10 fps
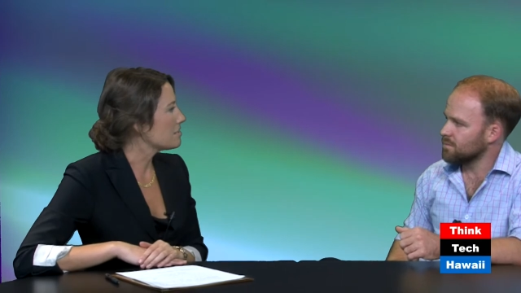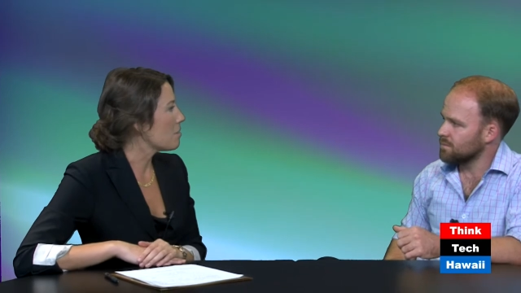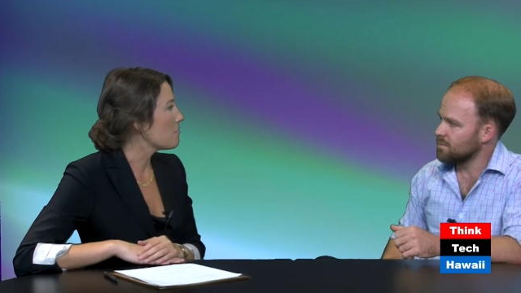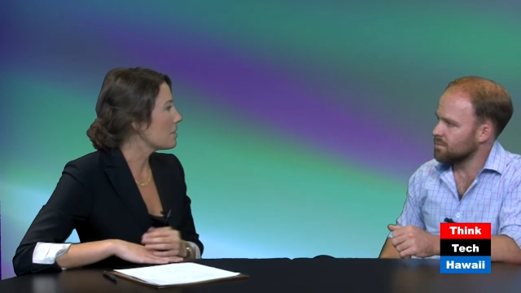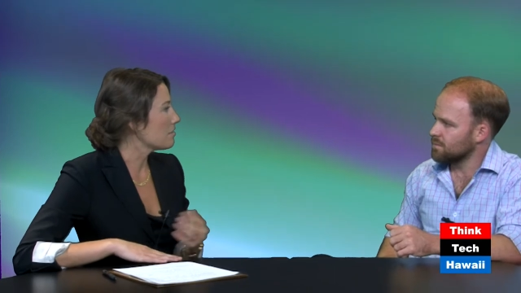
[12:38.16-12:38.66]

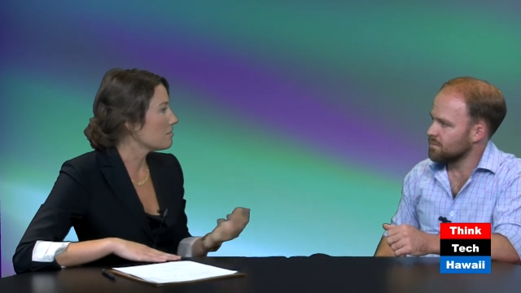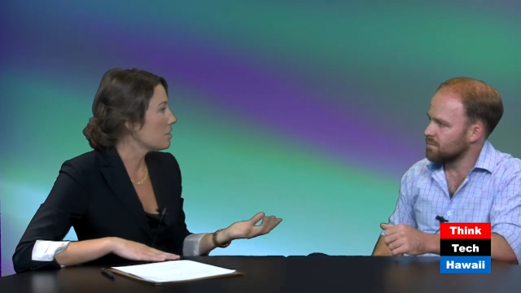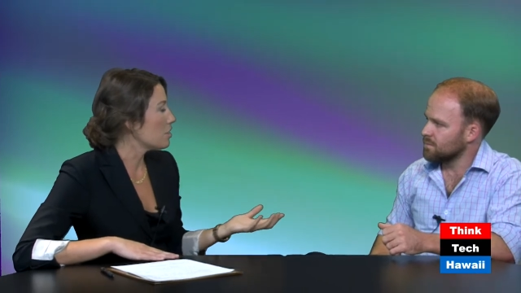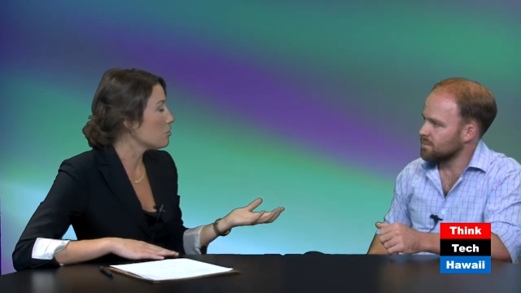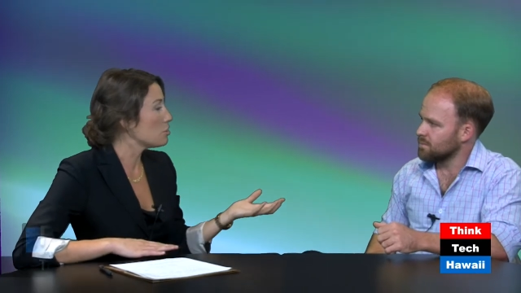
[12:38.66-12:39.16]
Speaker 1: something,
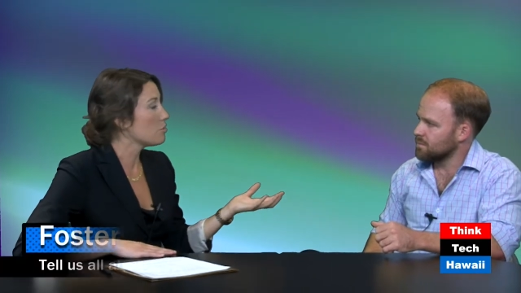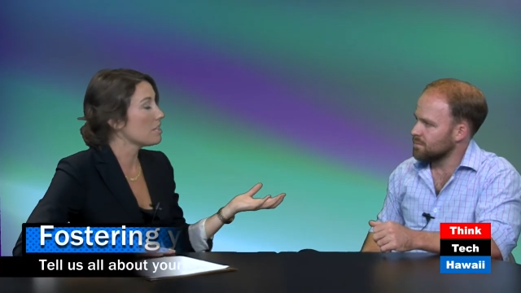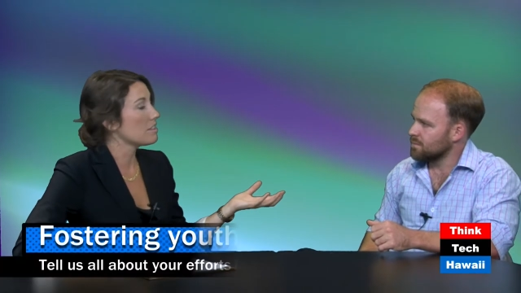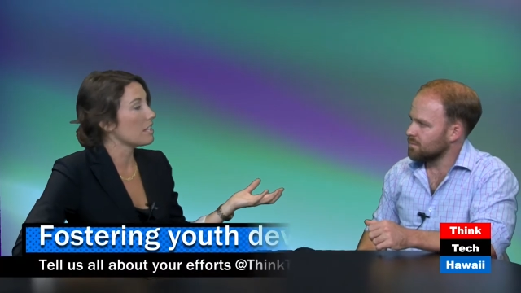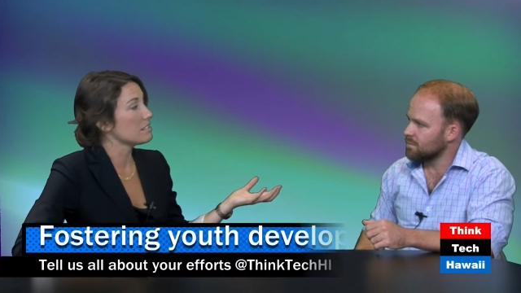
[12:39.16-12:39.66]
you know, do you
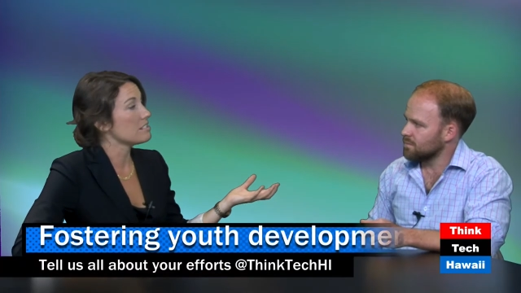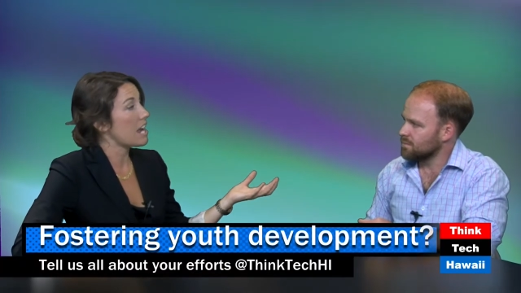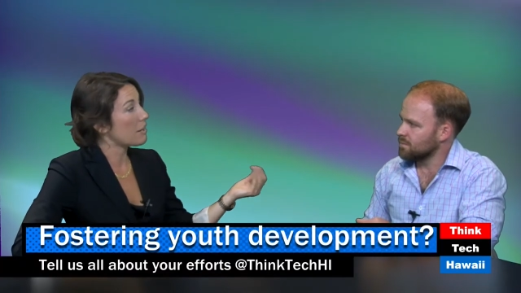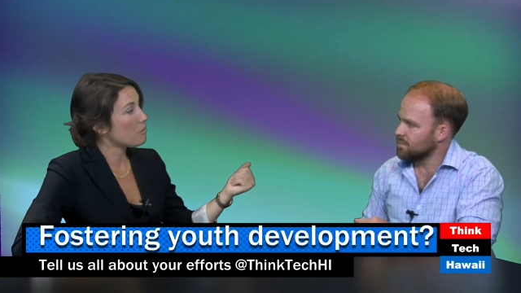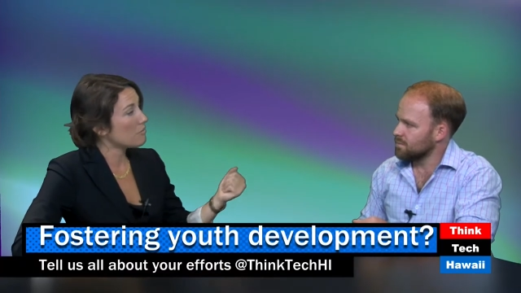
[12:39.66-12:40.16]
think that's
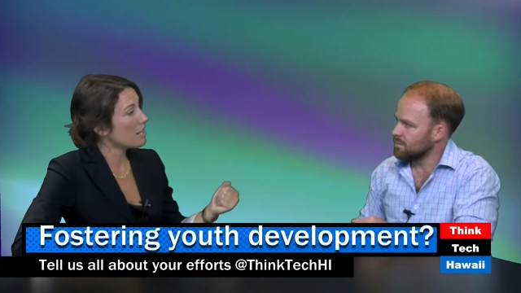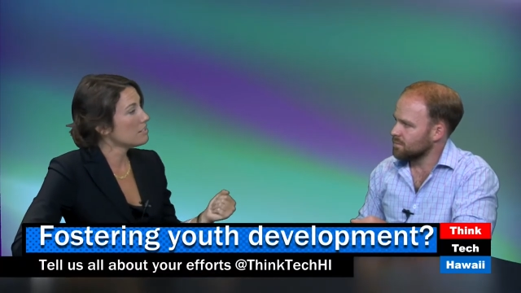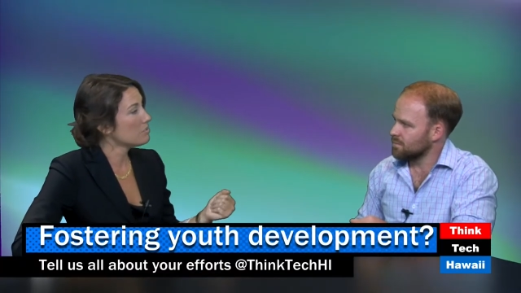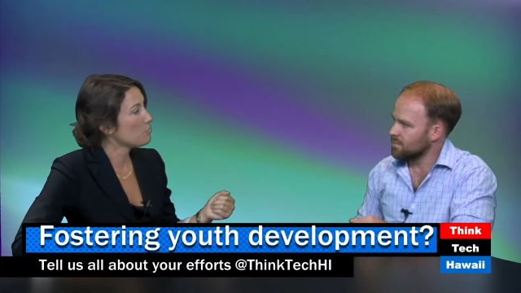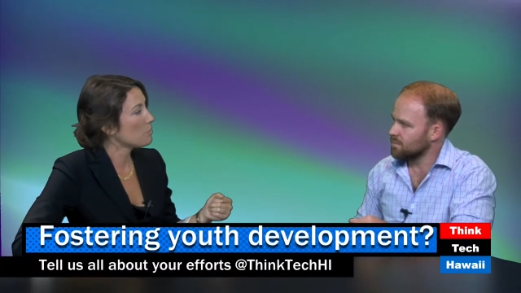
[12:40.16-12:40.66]

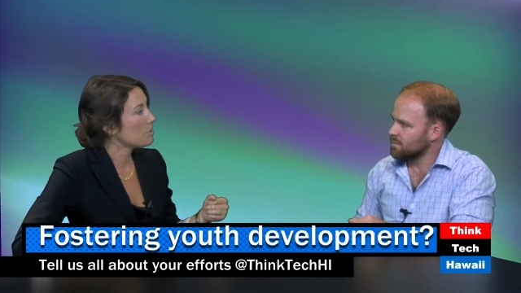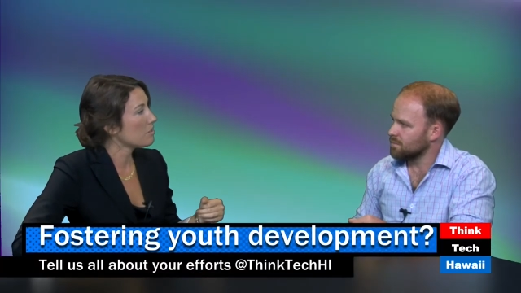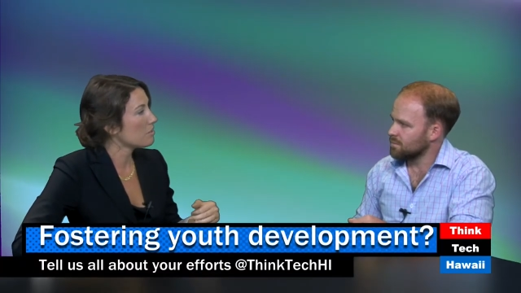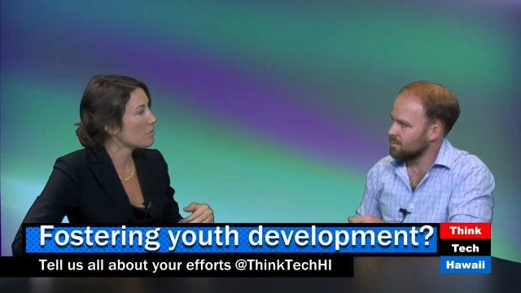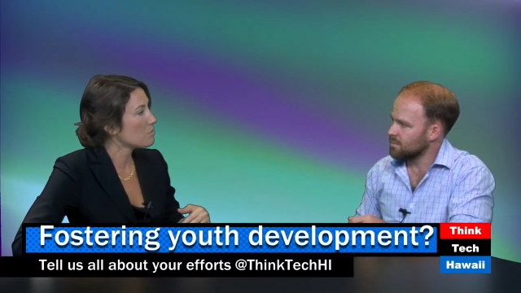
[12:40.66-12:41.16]
sacrificed
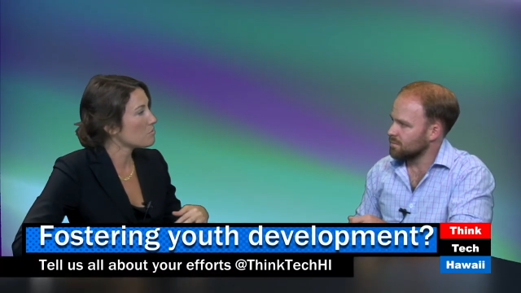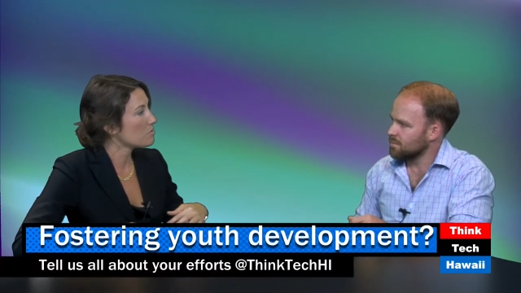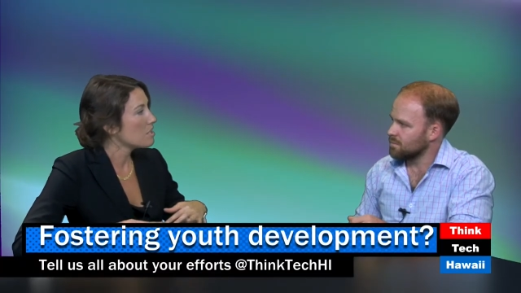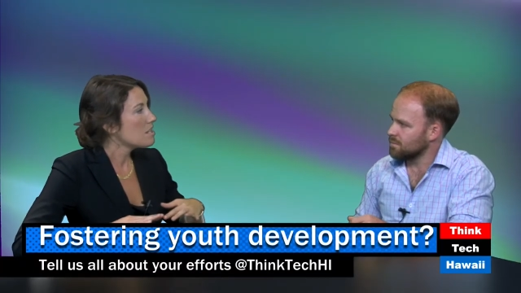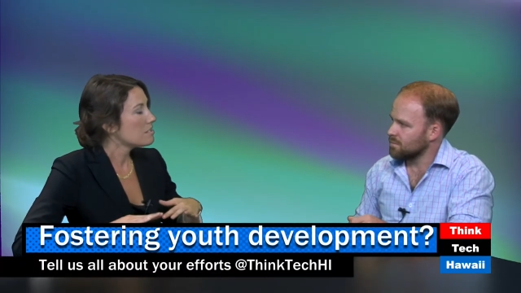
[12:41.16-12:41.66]
with those
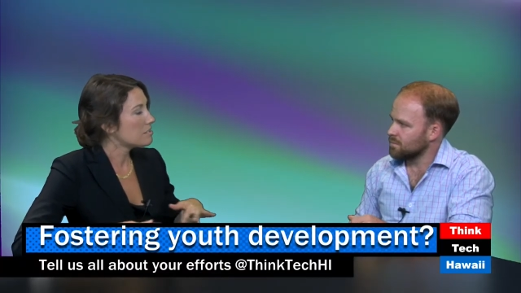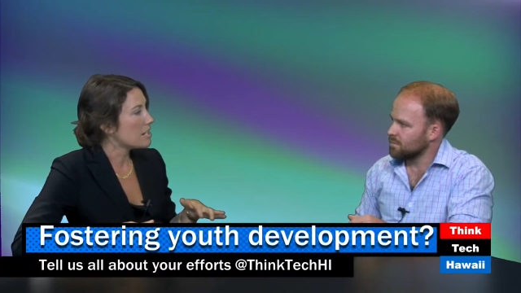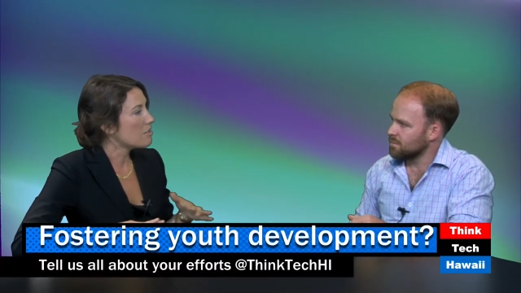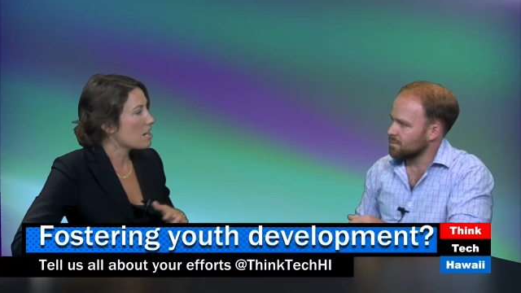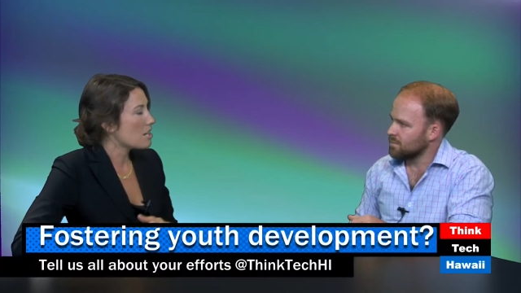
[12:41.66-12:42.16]

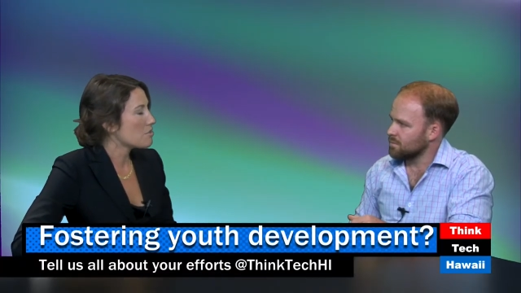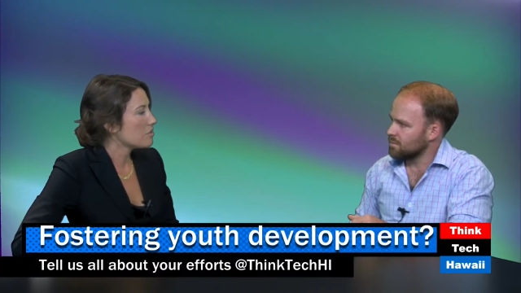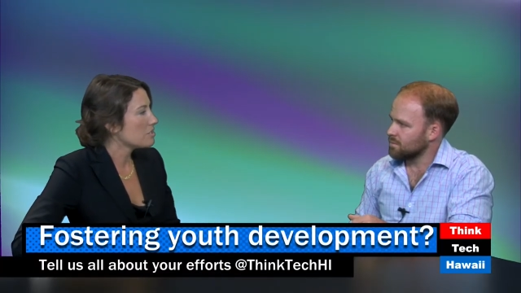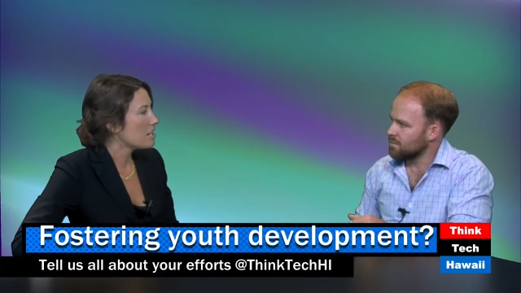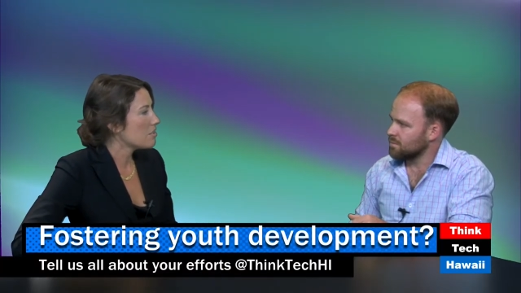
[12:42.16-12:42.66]
state or national
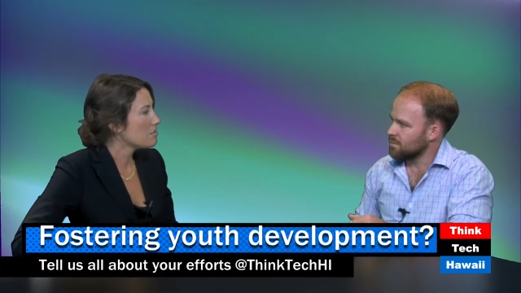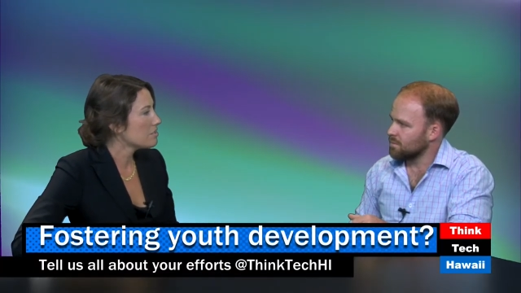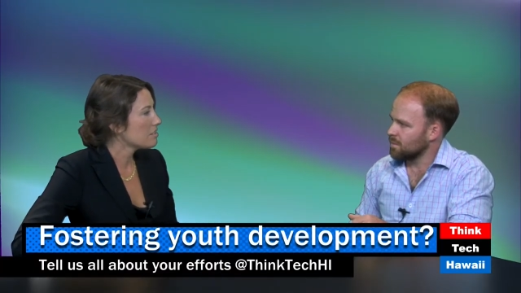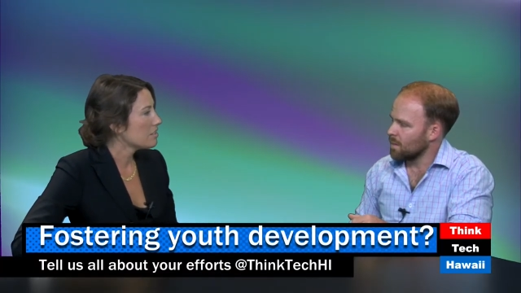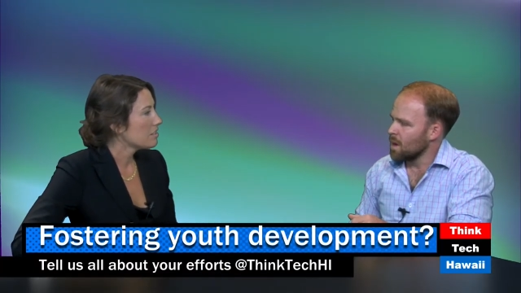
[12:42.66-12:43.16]
standards?